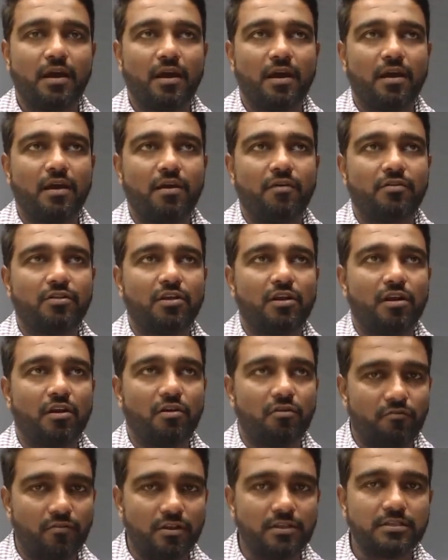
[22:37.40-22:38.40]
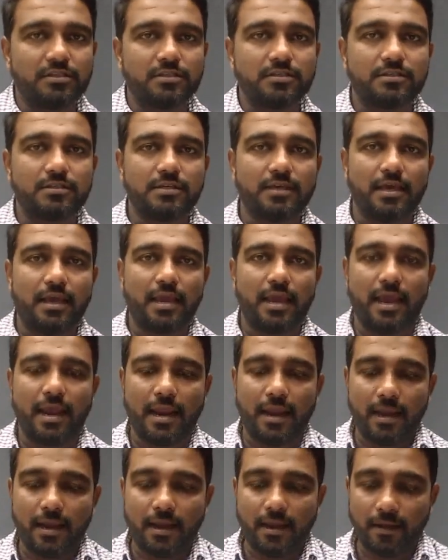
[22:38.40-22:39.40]
with your loved ones,
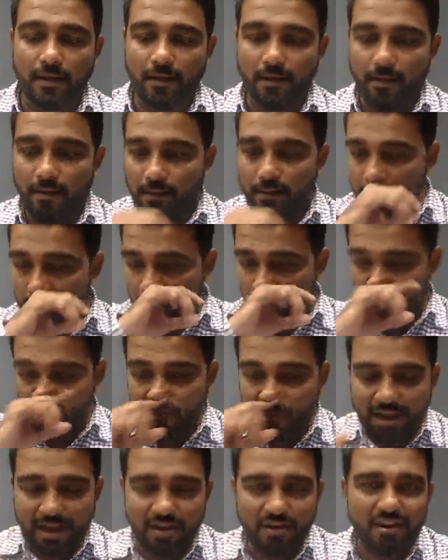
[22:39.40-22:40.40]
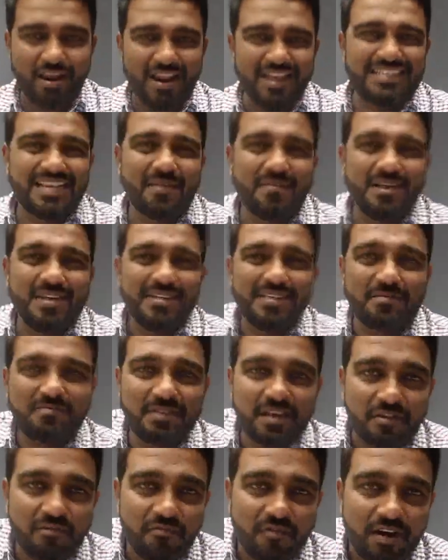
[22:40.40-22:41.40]
and do well in your exam. Exams
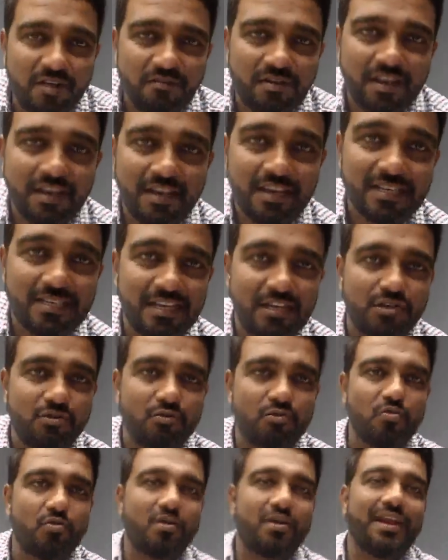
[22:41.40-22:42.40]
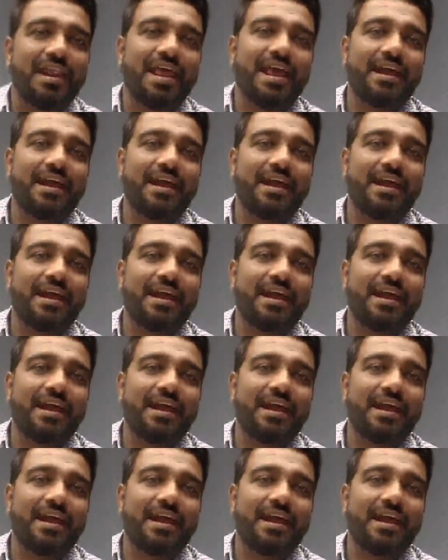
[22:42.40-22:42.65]
are very very easy to crack.